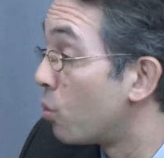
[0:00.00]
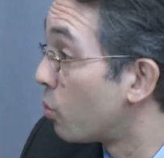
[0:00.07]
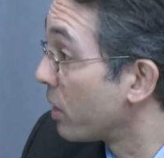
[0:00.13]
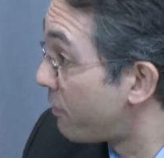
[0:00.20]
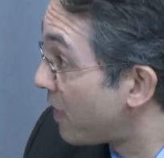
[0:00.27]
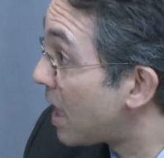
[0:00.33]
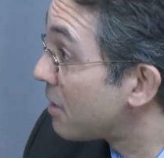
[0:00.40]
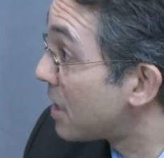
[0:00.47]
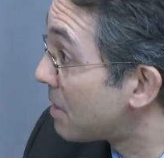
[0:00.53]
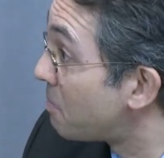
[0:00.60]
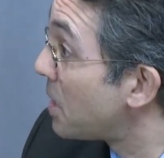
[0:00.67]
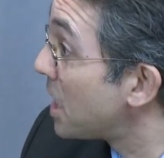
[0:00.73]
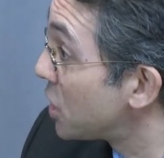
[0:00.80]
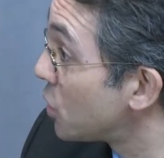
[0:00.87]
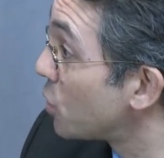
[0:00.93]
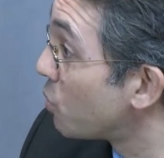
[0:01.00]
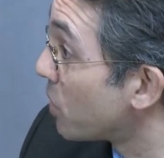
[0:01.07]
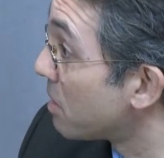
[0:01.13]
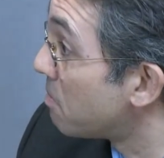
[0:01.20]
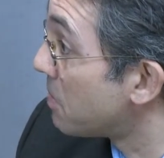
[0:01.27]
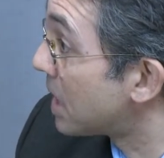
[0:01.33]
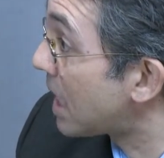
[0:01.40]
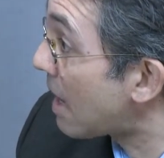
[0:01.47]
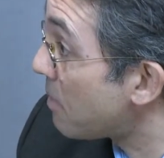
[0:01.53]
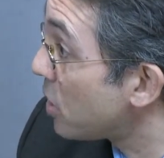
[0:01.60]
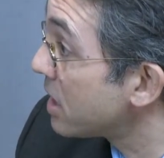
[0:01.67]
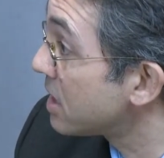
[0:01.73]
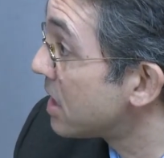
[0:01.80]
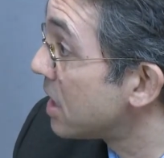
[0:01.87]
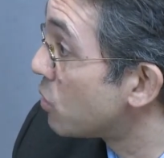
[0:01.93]
we found that patients with
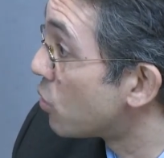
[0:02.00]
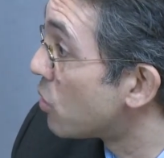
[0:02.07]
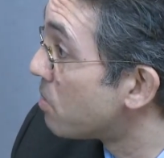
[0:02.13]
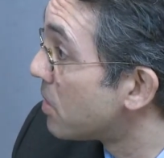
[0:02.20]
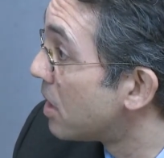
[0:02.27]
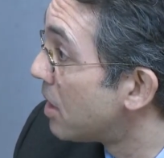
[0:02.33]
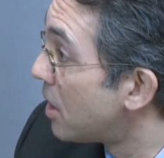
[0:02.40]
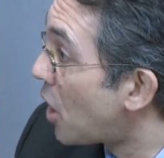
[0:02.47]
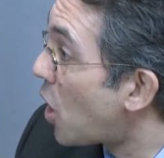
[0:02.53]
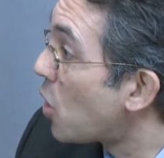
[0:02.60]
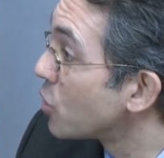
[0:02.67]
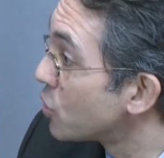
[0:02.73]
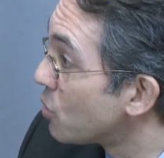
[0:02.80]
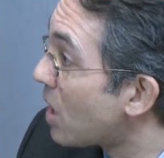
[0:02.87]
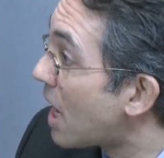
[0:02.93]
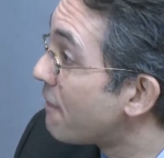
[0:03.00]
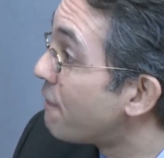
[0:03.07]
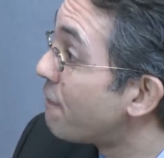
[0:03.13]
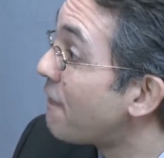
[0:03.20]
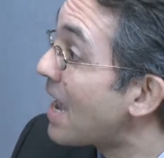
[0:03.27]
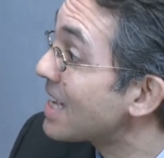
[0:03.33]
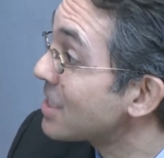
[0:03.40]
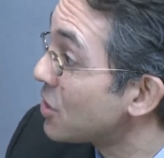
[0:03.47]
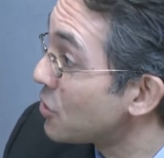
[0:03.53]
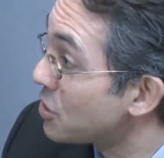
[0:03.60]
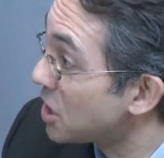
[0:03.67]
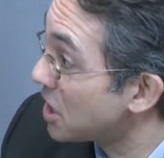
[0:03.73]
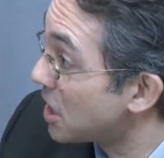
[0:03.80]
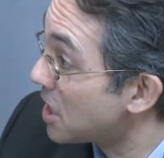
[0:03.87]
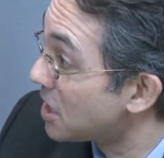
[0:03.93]
metabolic syndrome also have faster
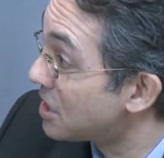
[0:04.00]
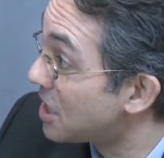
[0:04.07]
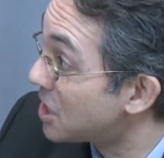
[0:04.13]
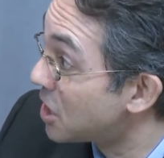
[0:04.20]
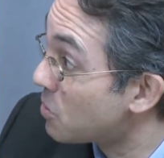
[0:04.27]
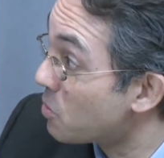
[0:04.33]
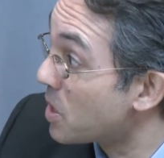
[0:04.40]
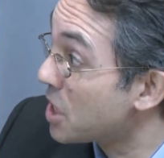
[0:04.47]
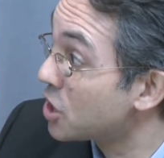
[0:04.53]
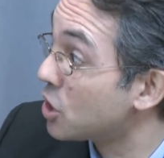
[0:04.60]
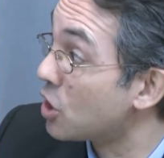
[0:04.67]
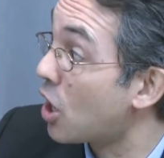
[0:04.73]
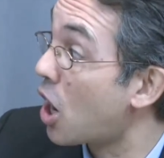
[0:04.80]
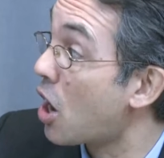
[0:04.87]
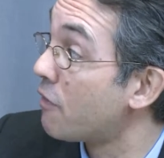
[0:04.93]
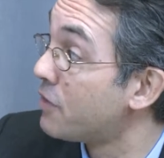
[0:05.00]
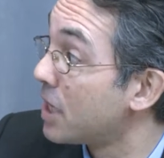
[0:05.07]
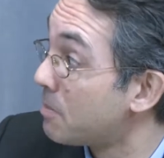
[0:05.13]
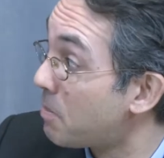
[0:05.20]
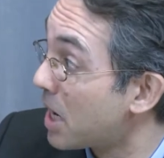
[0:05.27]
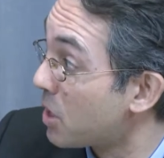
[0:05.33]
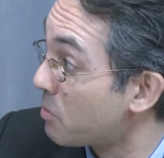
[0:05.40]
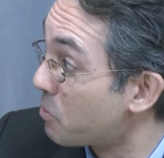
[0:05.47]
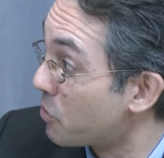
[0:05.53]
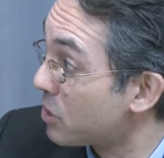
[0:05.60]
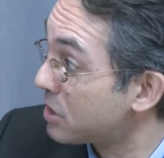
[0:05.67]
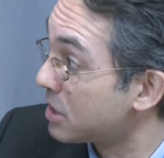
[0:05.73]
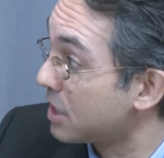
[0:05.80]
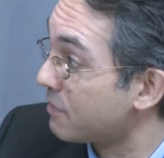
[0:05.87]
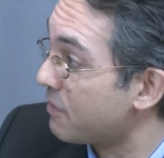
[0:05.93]
degeneration of their
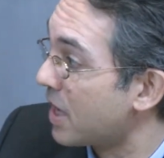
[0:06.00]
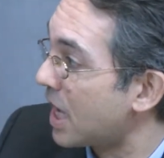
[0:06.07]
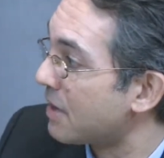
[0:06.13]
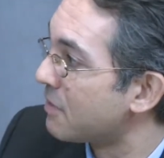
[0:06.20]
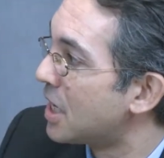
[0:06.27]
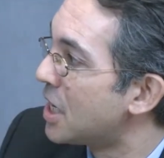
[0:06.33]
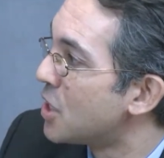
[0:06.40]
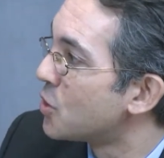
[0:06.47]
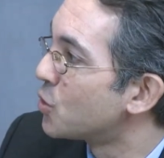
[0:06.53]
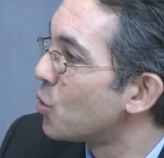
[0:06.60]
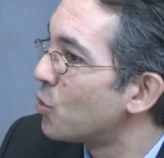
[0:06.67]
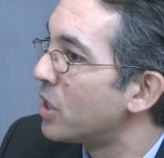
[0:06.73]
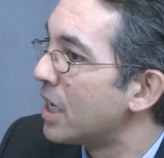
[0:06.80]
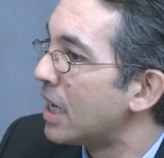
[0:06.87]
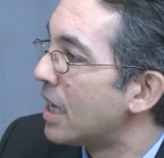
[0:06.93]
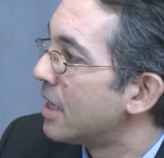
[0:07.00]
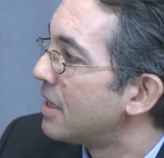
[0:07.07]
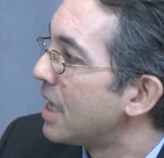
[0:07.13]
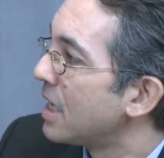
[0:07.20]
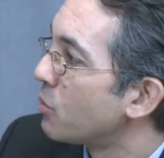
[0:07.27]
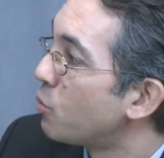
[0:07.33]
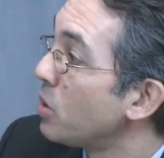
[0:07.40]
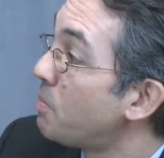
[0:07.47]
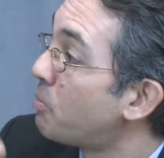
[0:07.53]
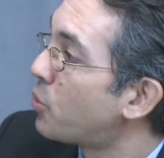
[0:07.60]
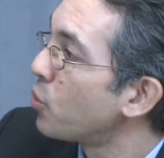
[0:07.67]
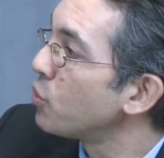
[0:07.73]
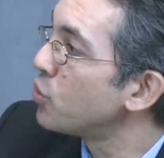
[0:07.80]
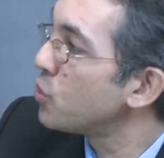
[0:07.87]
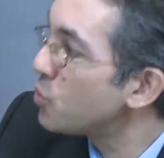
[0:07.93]
bioprosthetic valve. So they
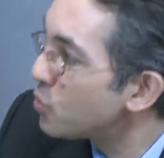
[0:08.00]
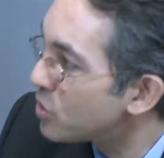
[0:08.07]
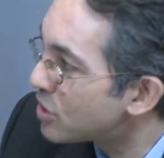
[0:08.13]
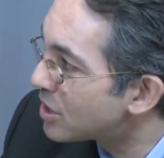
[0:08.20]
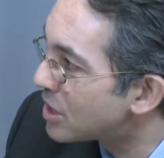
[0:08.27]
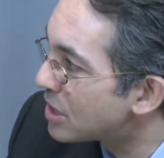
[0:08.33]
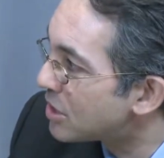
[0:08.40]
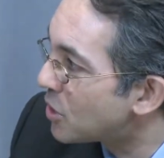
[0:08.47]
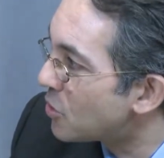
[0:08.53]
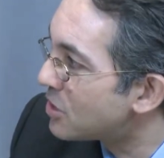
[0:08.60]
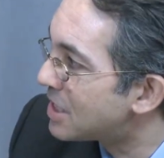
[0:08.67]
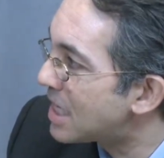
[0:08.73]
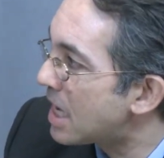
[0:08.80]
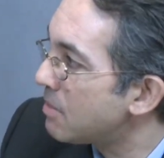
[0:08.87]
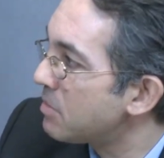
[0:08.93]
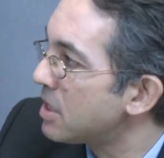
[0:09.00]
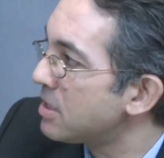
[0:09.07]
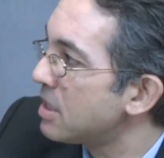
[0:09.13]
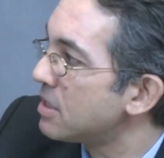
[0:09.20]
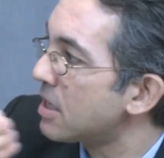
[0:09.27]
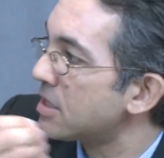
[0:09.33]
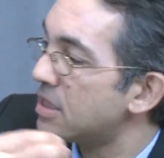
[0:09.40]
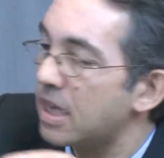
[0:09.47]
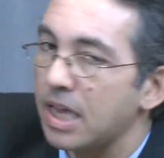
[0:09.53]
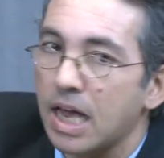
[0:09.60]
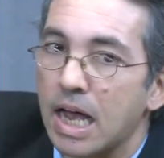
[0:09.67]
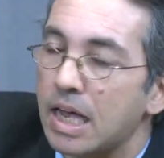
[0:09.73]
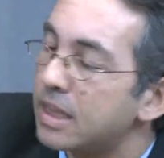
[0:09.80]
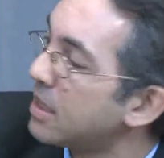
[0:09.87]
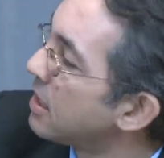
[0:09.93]
reproduce the same disease as they
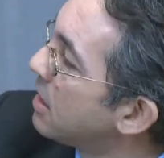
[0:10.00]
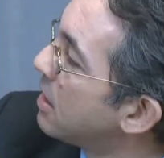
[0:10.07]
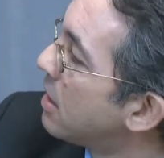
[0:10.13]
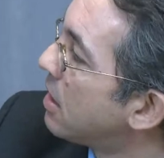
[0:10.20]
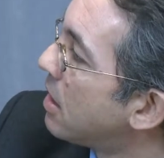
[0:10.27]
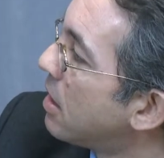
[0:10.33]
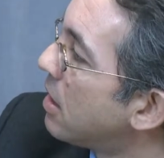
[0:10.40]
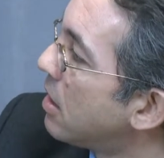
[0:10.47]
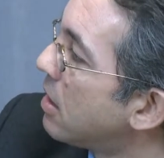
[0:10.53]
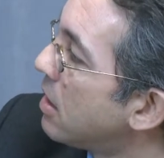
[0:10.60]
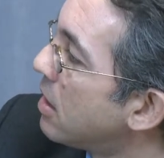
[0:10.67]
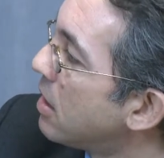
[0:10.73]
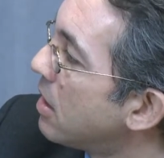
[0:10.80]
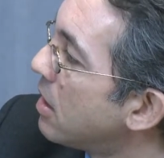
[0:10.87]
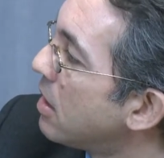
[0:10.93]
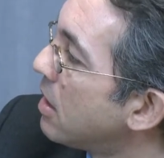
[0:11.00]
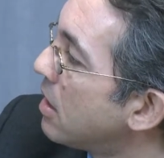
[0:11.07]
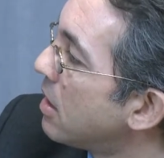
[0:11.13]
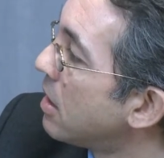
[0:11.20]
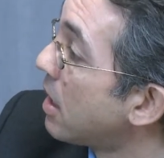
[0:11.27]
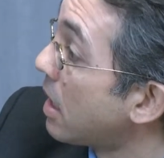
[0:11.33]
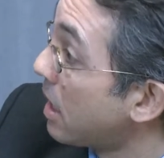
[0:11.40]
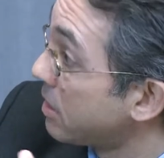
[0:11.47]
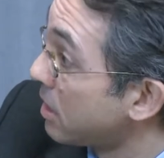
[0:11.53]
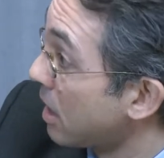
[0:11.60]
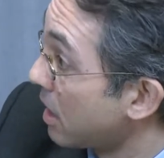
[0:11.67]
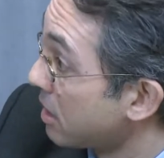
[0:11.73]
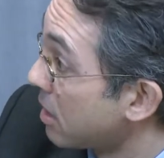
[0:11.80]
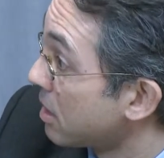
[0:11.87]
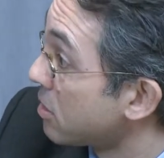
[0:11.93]
had
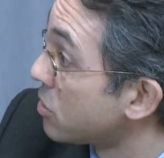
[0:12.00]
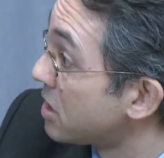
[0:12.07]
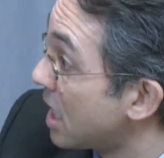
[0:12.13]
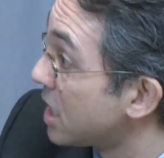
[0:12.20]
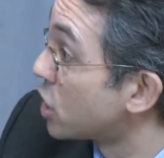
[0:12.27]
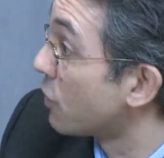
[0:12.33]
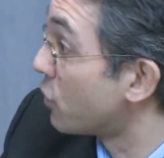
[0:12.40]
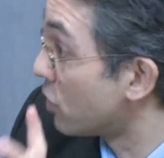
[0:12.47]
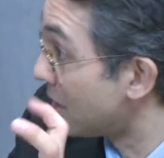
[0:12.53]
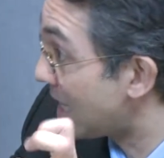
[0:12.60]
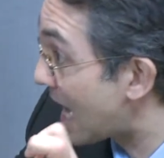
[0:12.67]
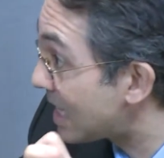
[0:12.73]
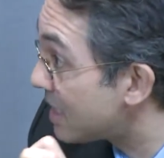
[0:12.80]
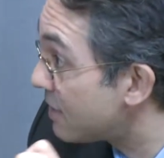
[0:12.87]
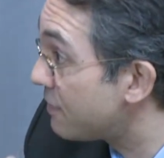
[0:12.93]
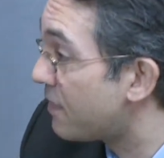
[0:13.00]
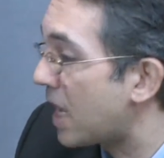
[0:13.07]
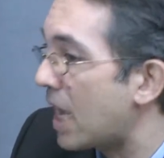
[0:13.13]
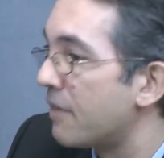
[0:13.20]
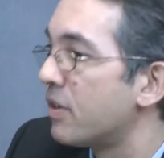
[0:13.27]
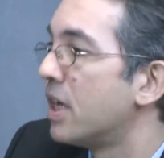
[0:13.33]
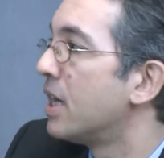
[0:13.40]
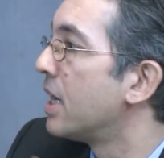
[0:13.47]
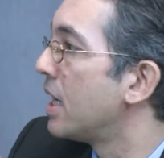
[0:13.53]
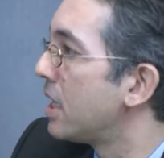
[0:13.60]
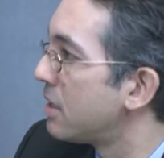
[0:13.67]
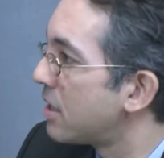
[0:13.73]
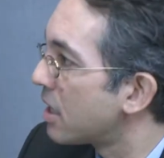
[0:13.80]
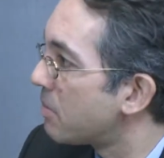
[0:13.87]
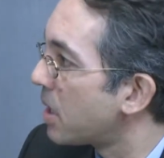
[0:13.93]
at the stage of the native valve
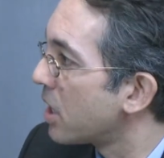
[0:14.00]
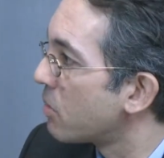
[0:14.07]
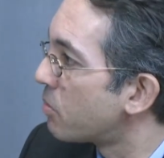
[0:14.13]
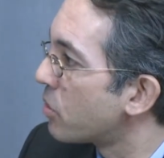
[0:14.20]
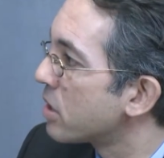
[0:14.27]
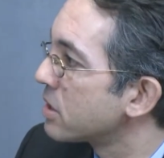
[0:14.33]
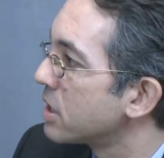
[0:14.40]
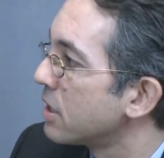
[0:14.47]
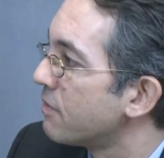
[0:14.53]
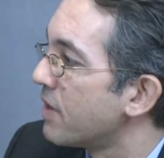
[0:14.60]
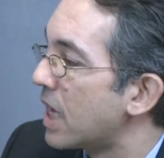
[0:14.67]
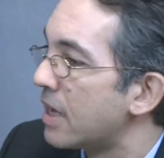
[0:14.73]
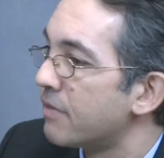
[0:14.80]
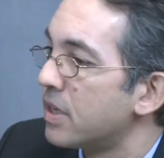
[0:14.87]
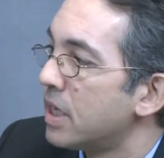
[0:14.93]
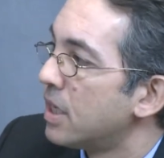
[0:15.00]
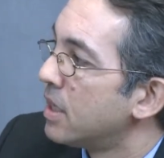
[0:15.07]
in their bioprosthetic valve.